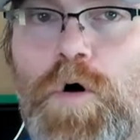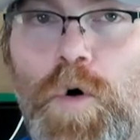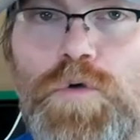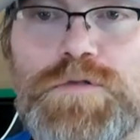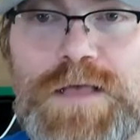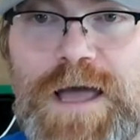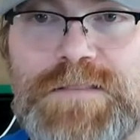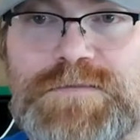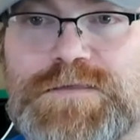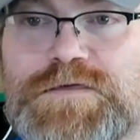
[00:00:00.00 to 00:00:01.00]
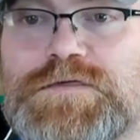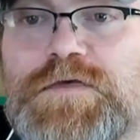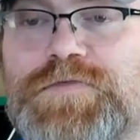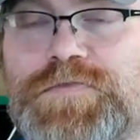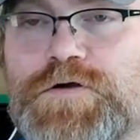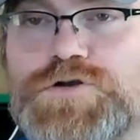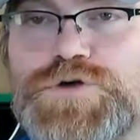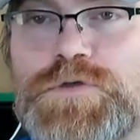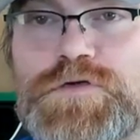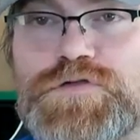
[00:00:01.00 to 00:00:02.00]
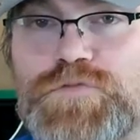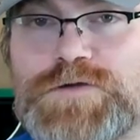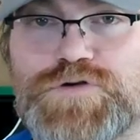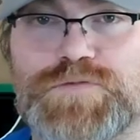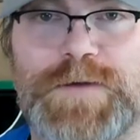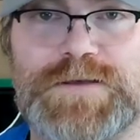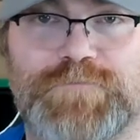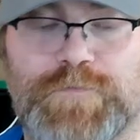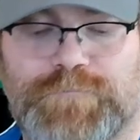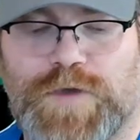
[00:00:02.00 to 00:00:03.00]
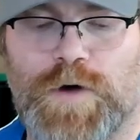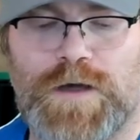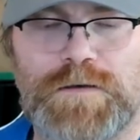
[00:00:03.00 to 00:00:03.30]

old guidances that they're doing this retrospective review